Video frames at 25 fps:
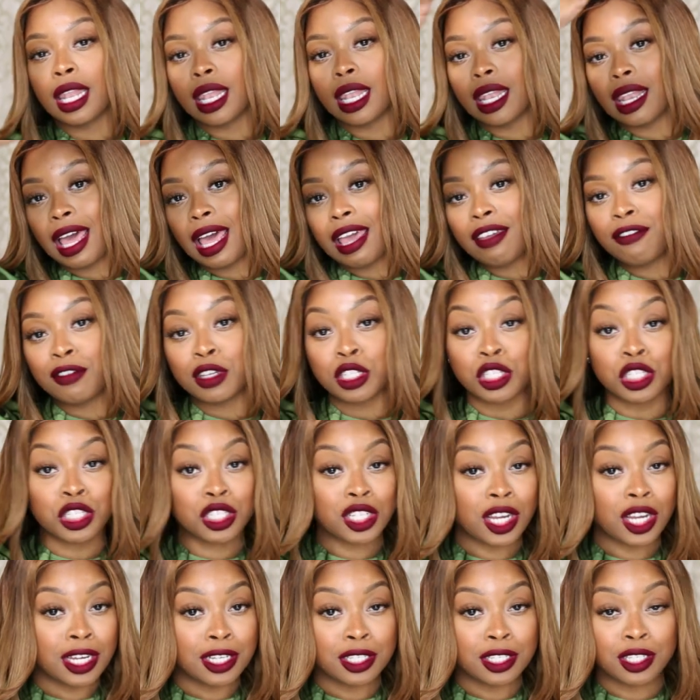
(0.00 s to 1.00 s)
Life is
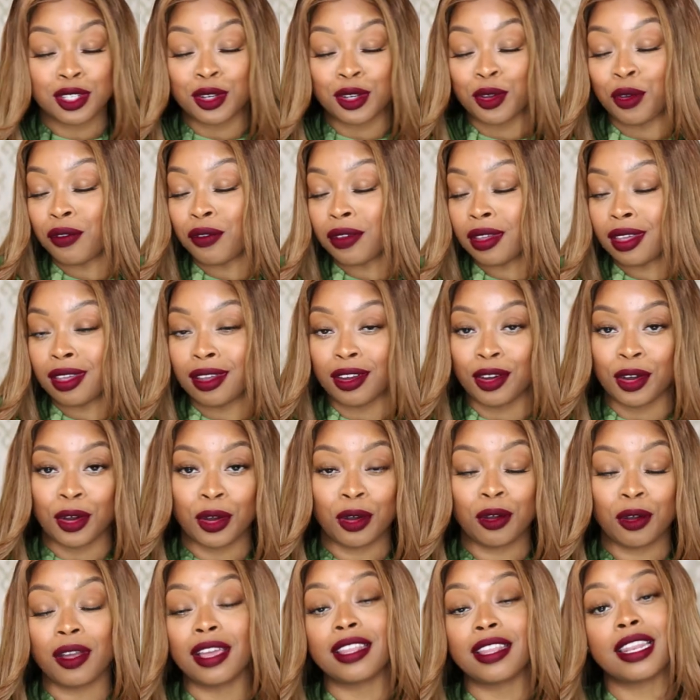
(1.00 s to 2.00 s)
changing over here,
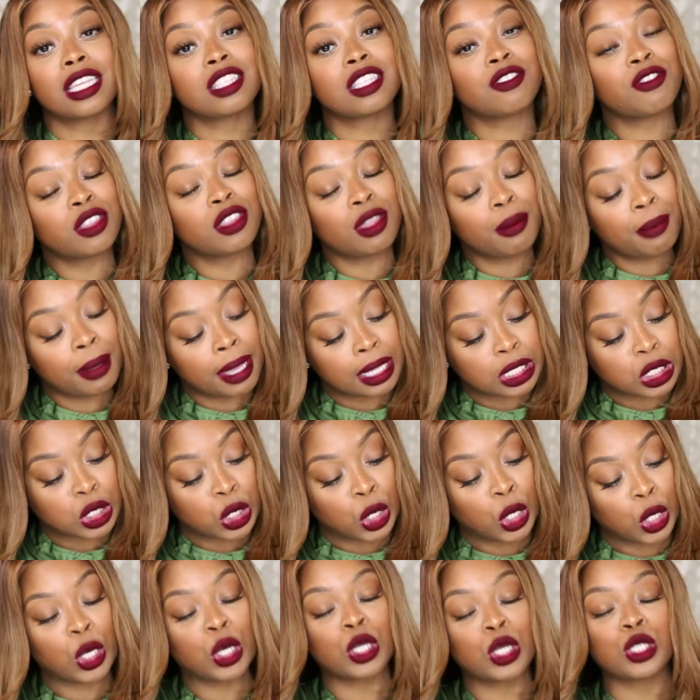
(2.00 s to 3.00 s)
girl, and that's for the
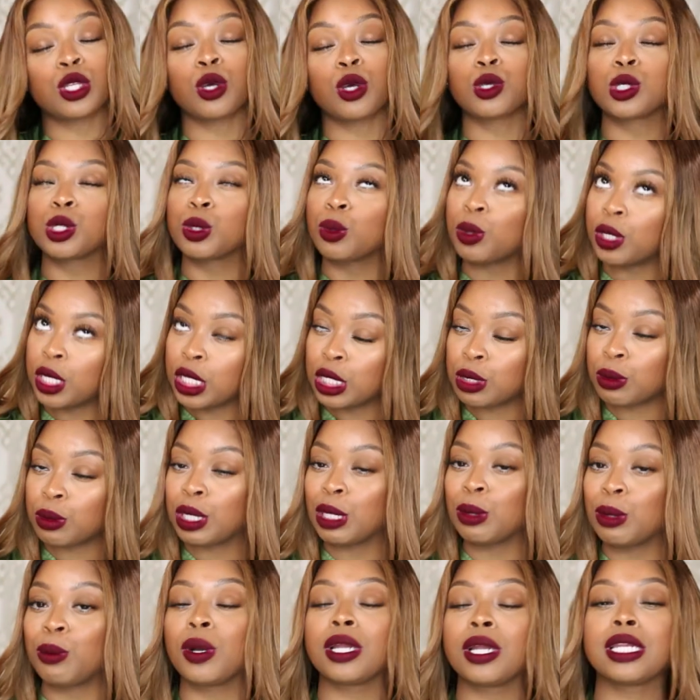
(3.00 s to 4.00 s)
better. So twenty
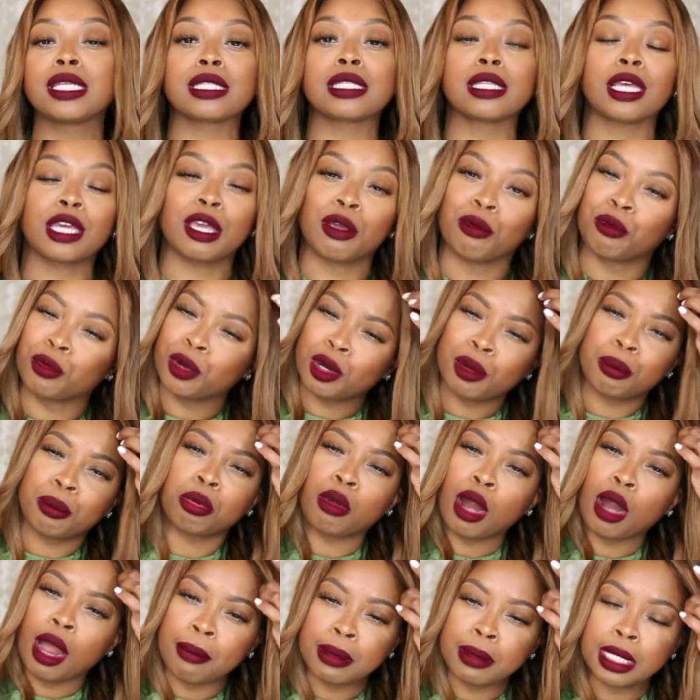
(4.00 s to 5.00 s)
twenty-one is looking real
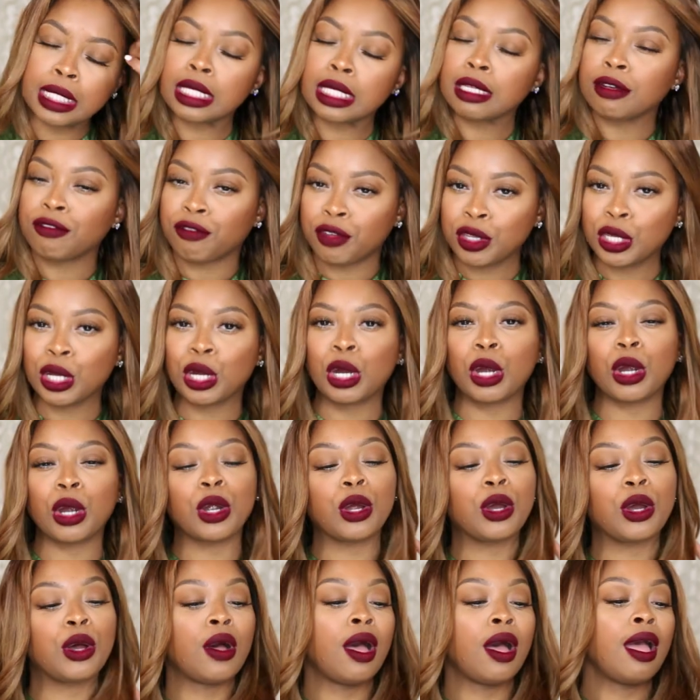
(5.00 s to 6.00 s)
promising for you,
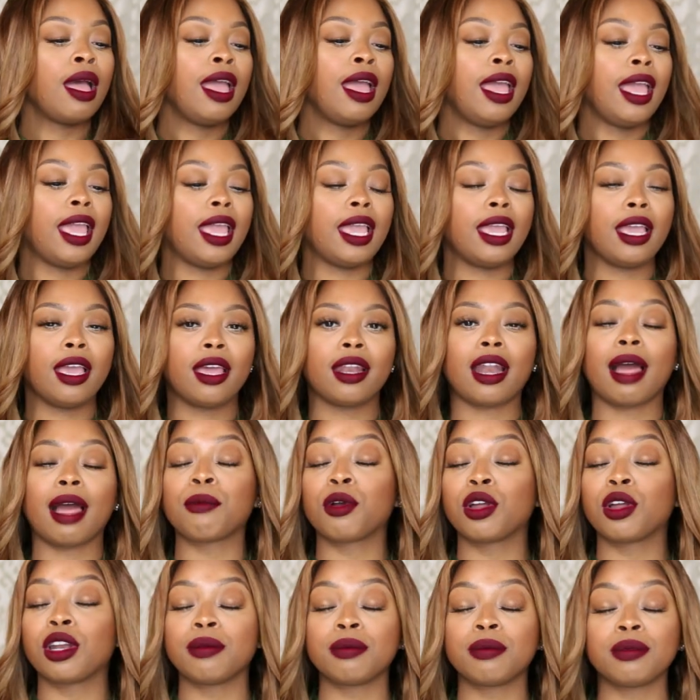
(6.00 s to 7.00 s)
girl, and I'm
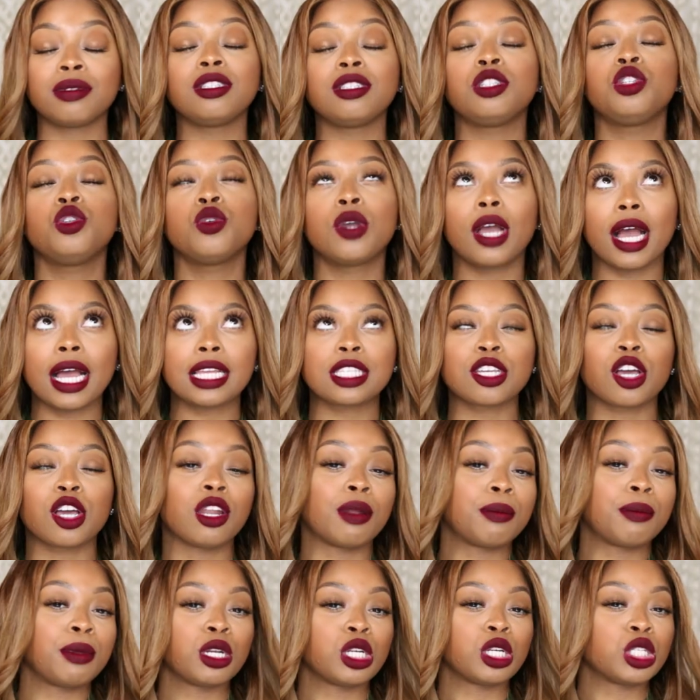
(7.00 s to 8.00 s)
gonna you guys are
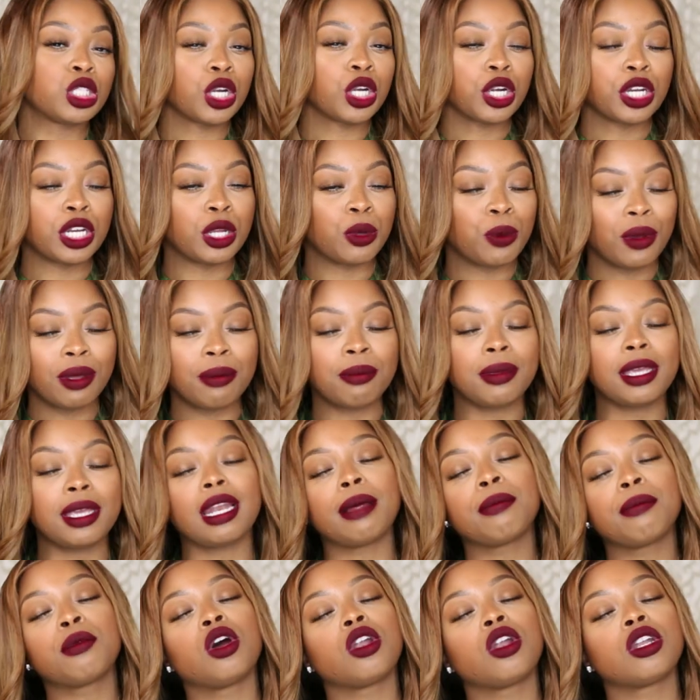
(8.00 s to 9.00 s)
gonna be on a journey with me,
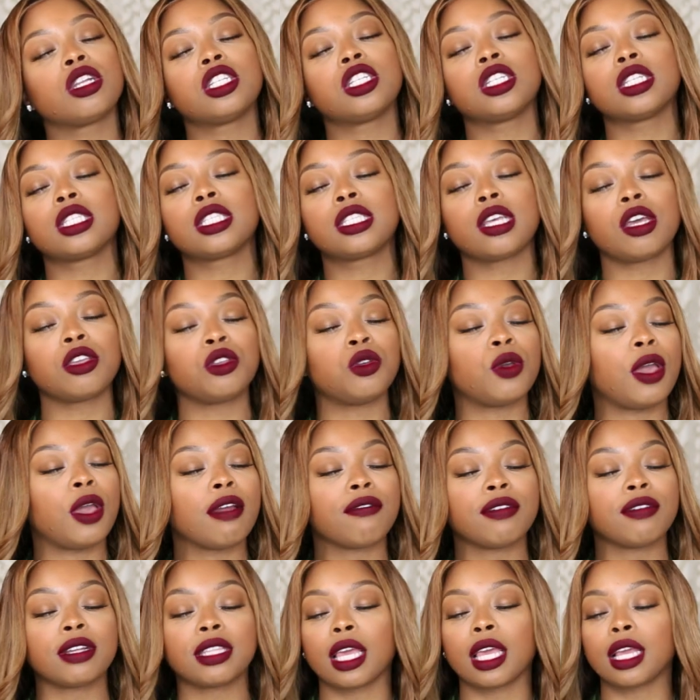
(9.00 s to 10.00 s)
and I'm gonna just tell you
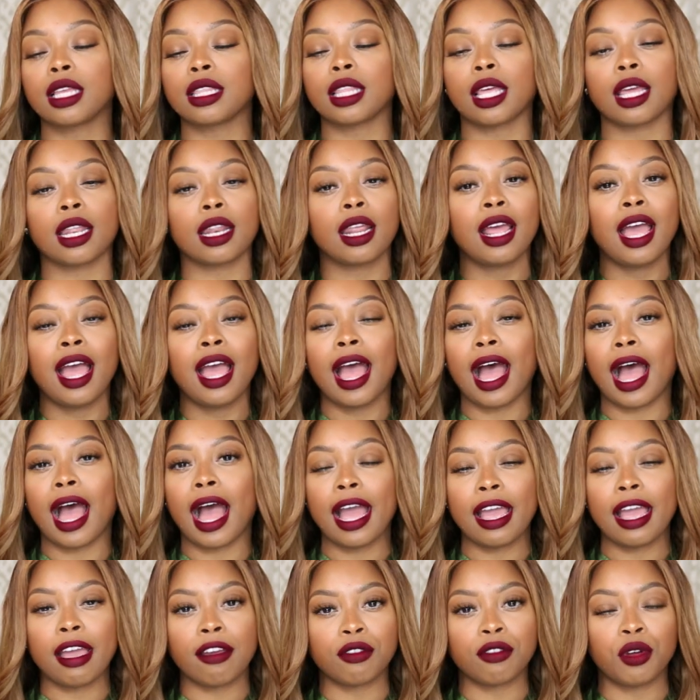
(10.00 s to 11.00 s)
everything that
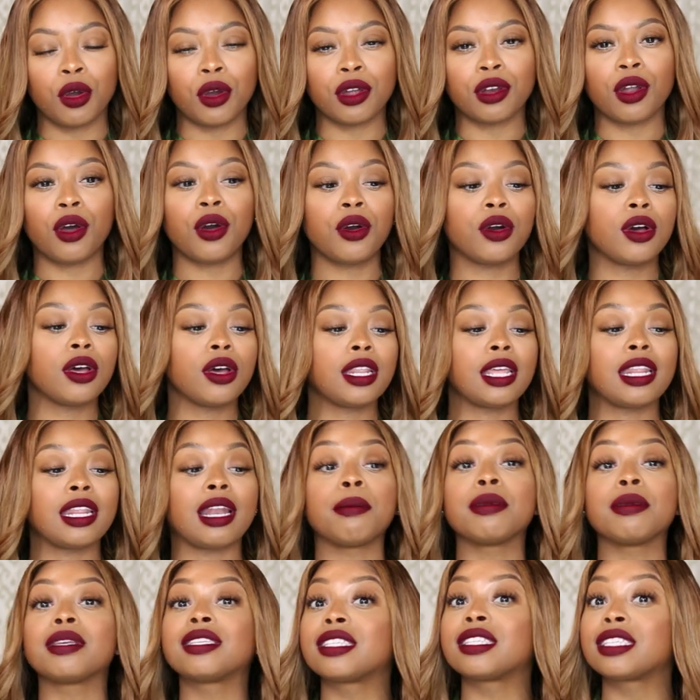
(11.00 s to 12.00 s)
I have going on, and
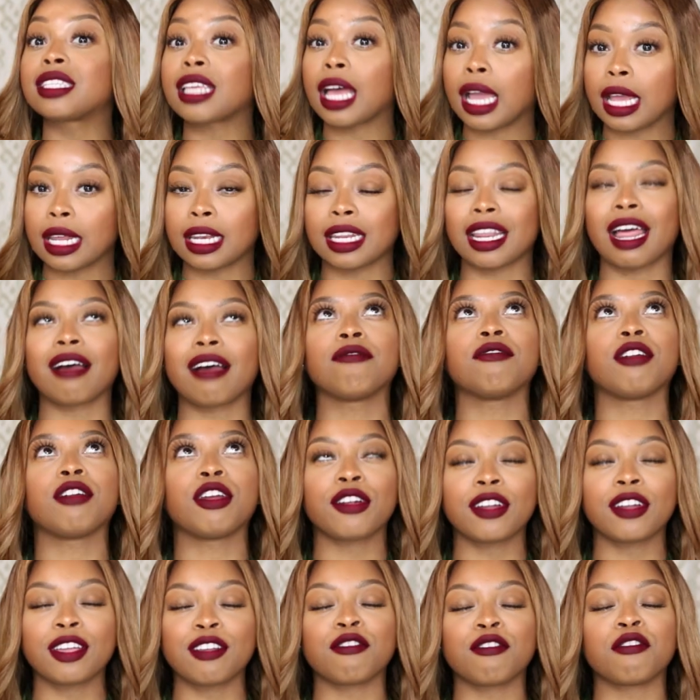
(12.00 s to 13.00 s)
I'm excited. I'm
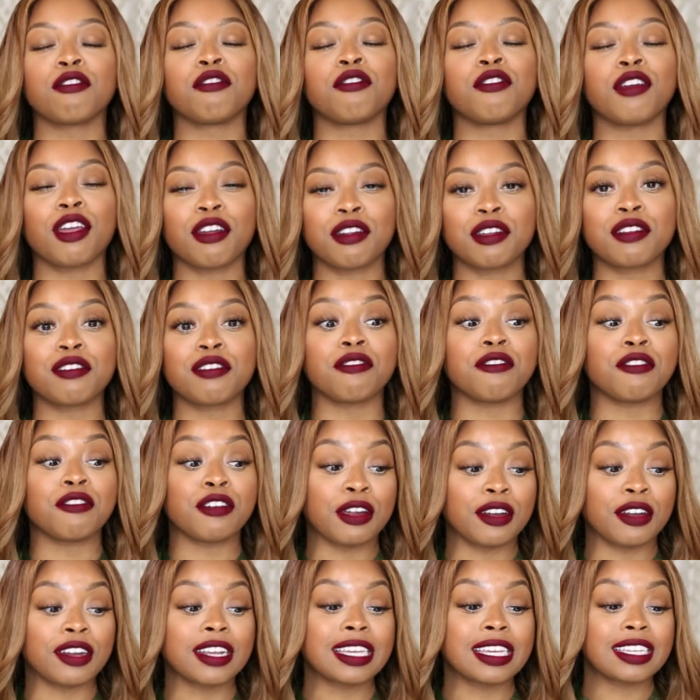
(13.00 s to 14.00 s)
very very
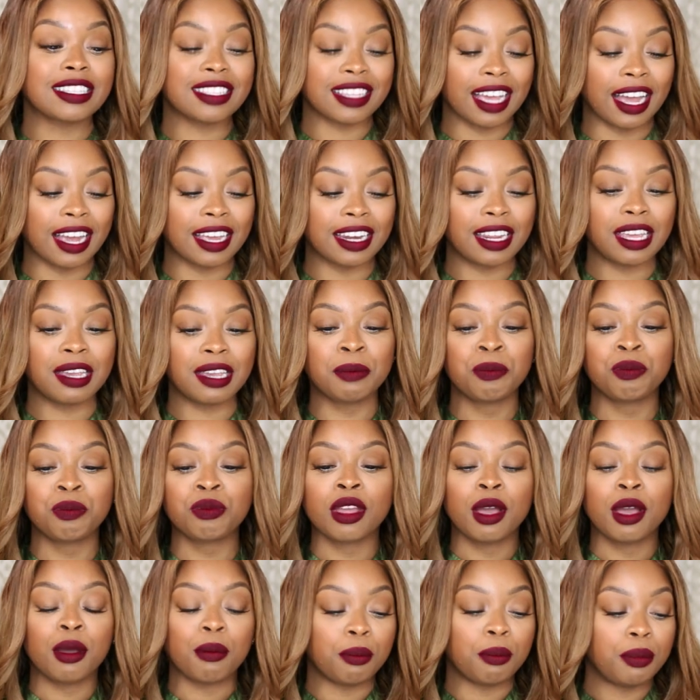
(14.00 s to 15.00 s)
very excited.
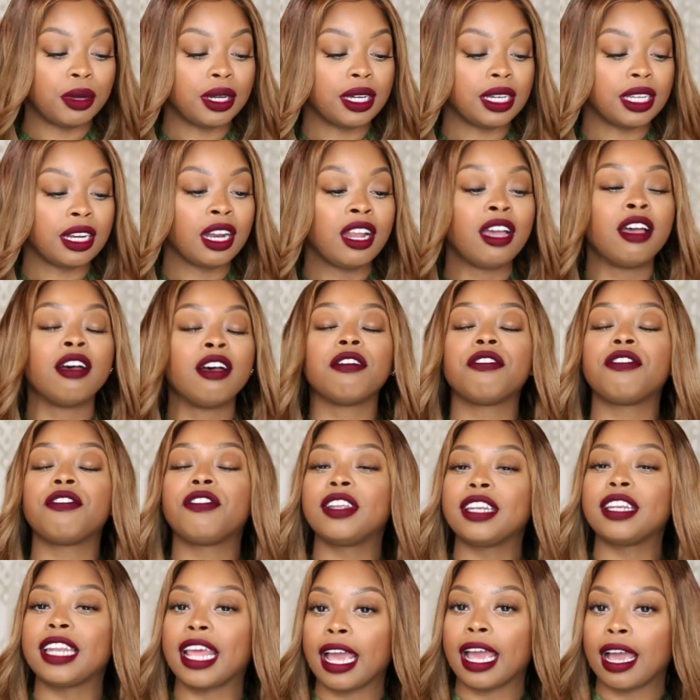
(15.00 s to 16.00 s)
But
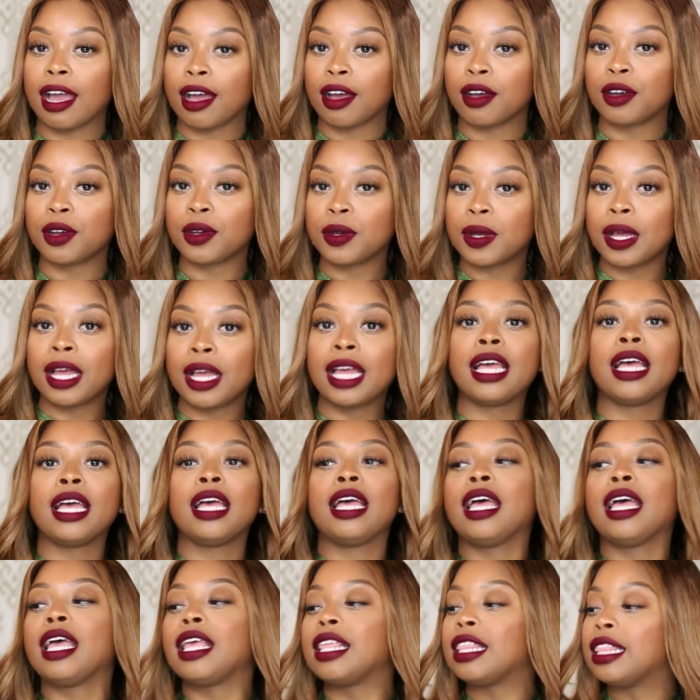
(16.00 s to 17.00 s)
for now,
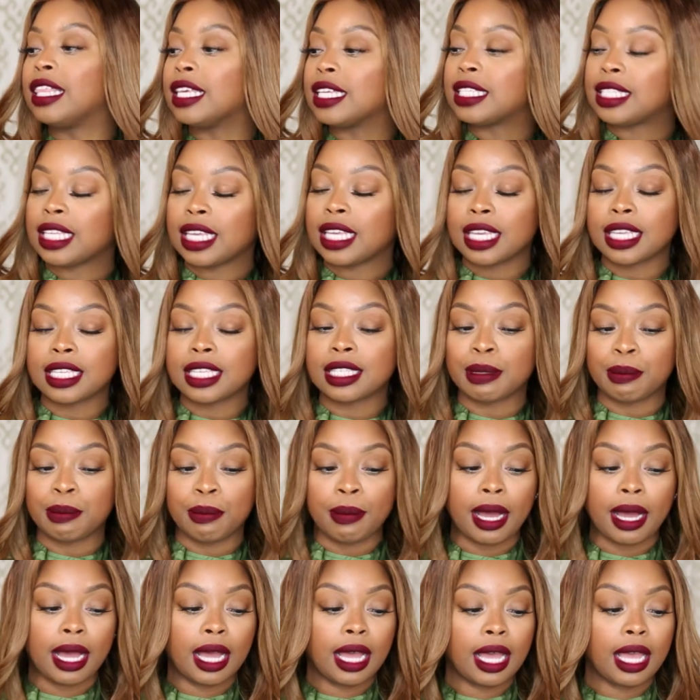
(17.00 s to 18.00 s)
this is
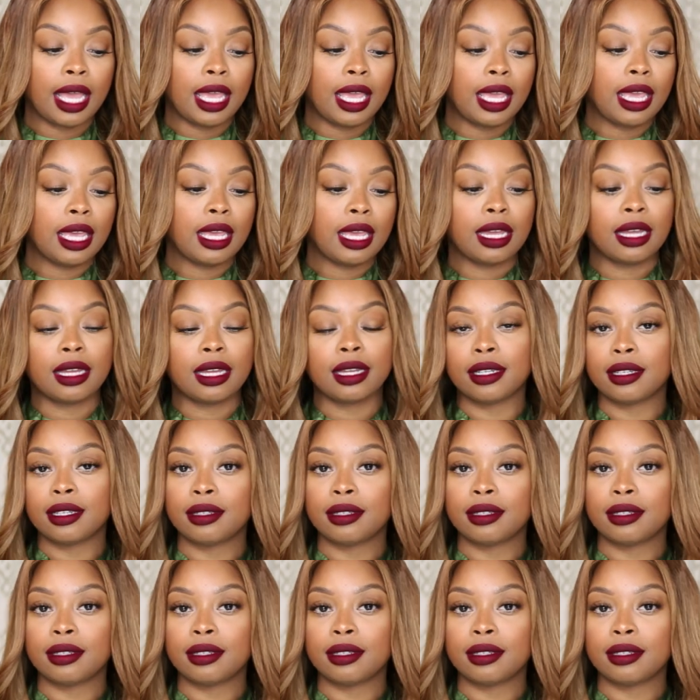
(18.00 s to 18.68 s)
my